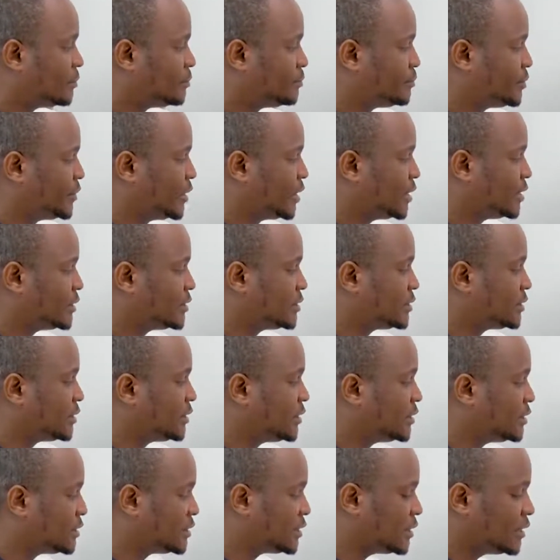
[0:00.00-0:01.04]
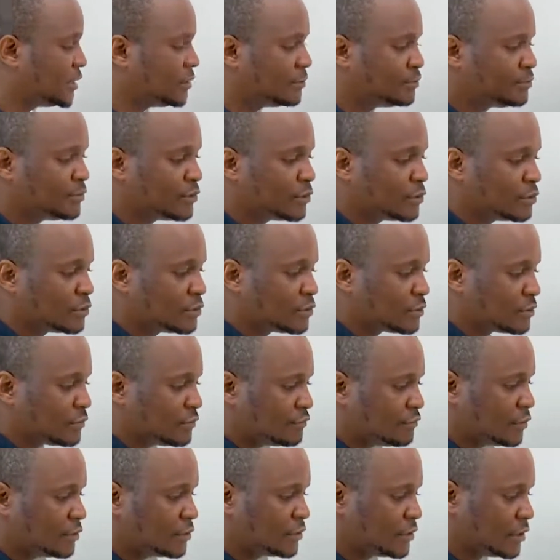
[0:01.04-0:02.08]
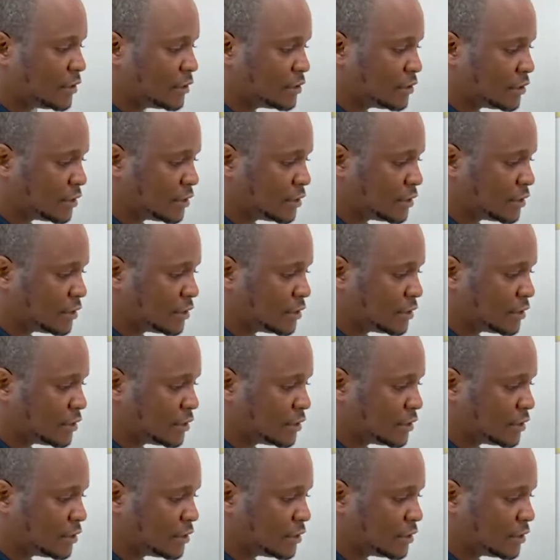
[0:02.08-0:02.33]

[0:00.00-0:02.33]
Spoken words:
PLC's input voltage,